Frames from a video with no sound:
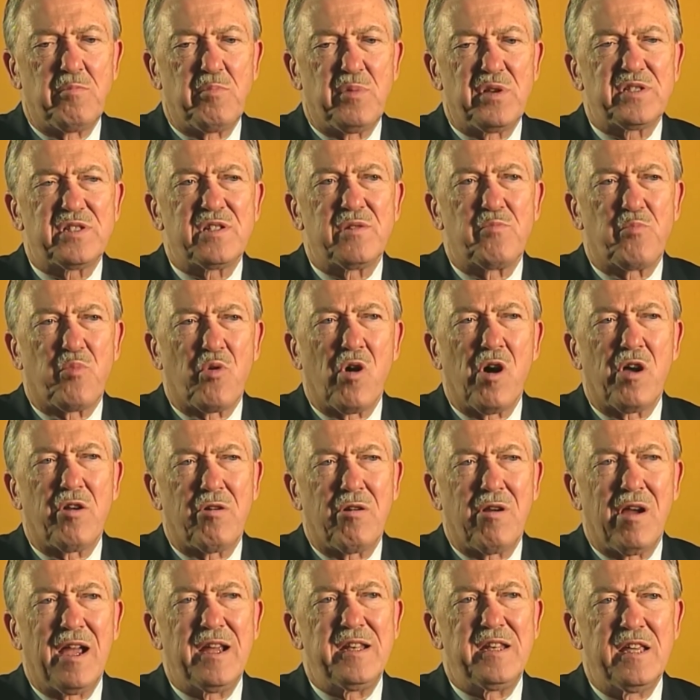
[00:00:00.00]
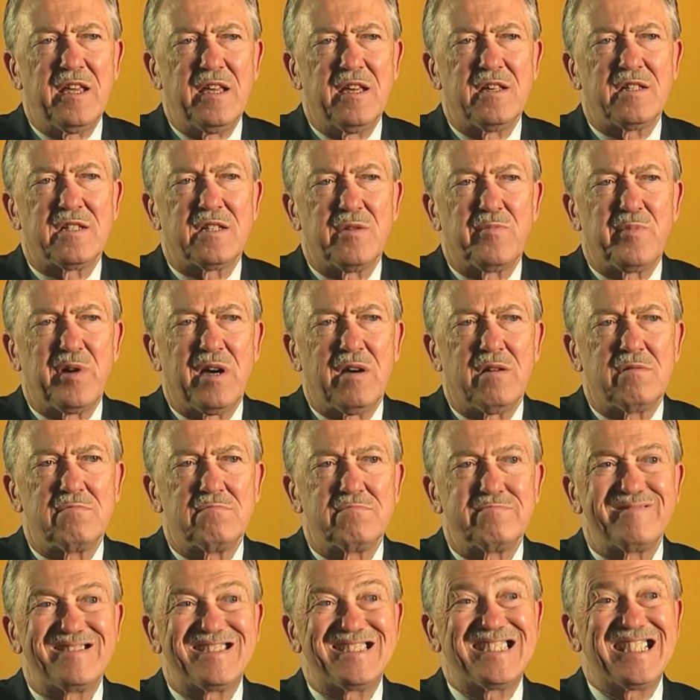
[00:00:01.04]
but some broader ideas about
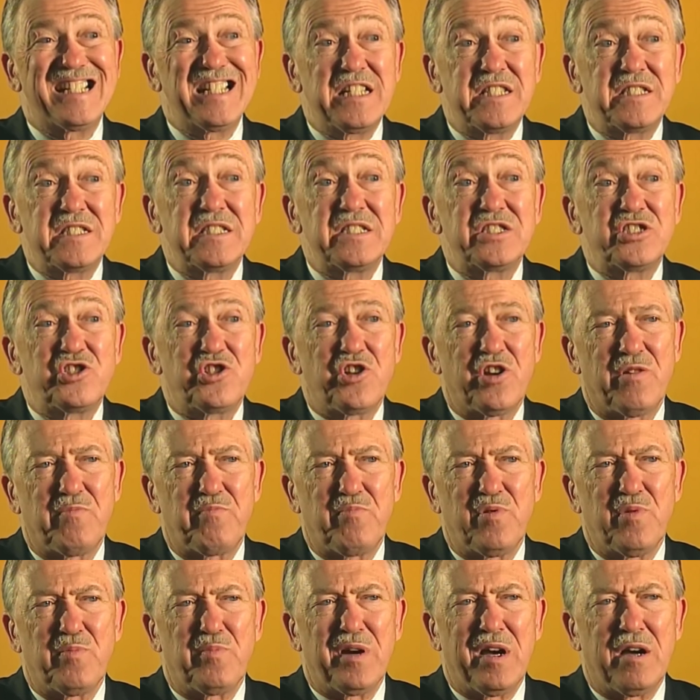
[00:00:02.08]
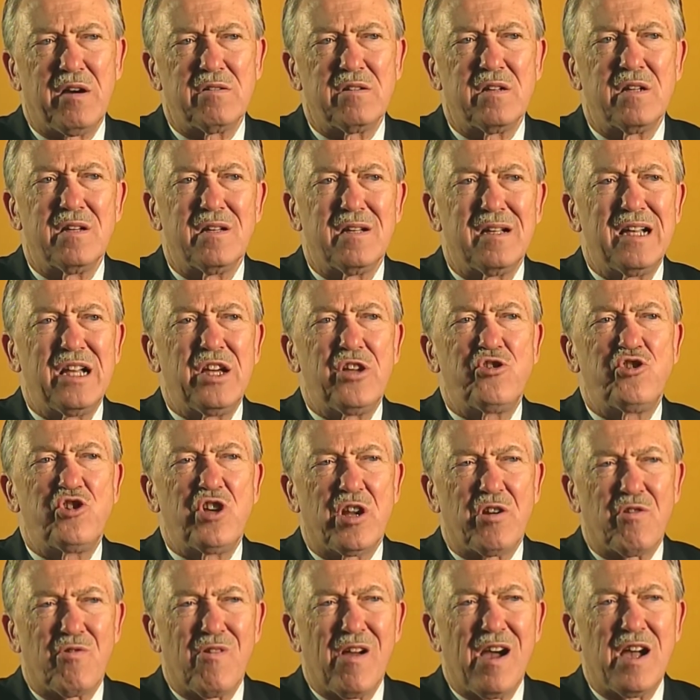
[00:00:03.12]
citizenship, about
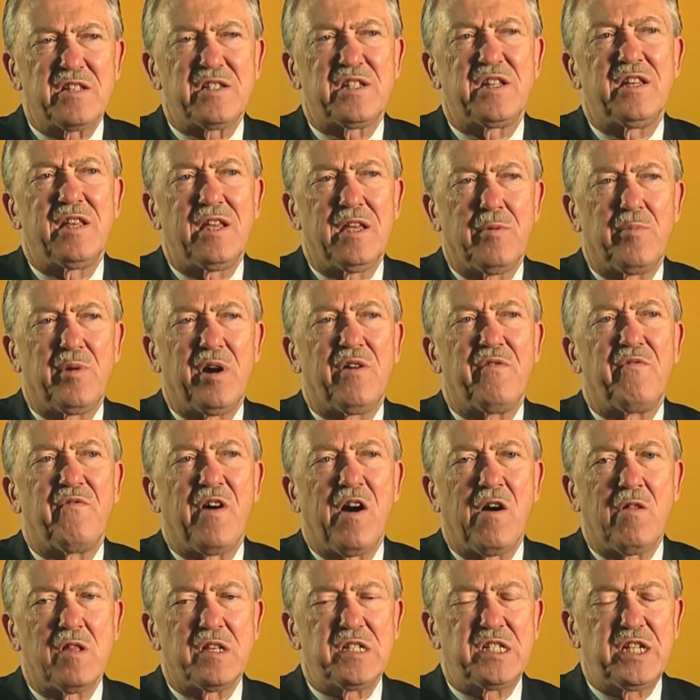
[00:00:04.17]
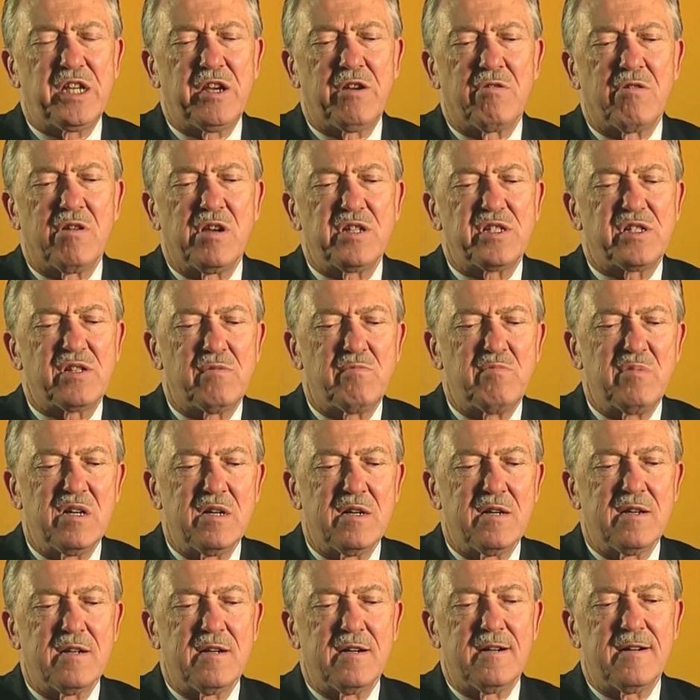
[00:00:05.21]
generosity, about volunteerism.
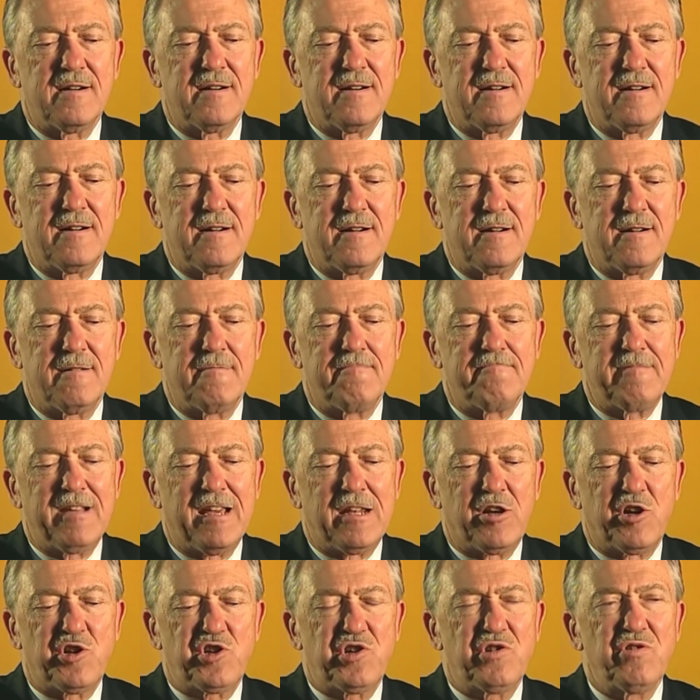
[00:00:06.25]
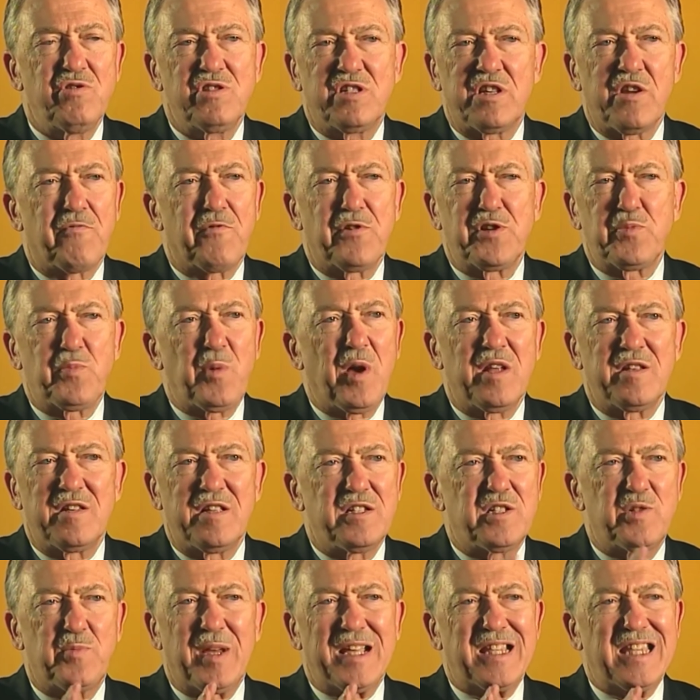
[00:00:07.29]
Um, and our students have
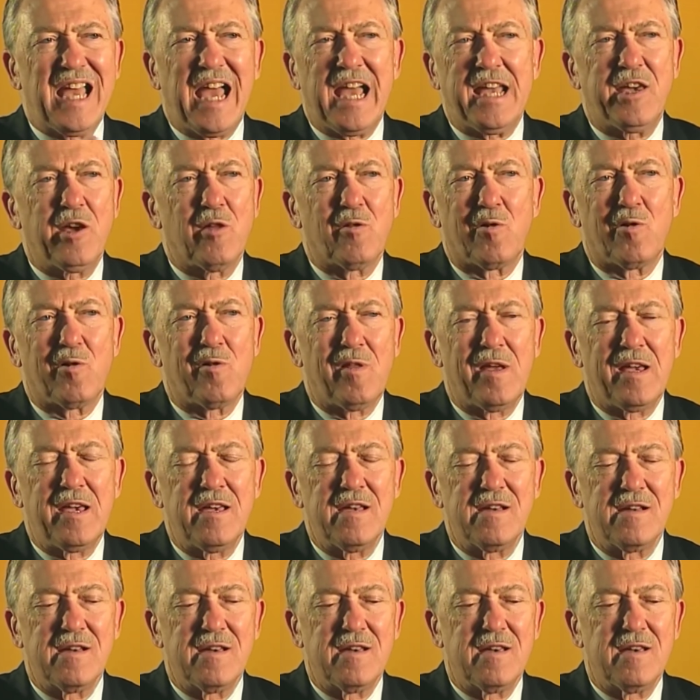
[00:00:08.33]
responded spectacularly.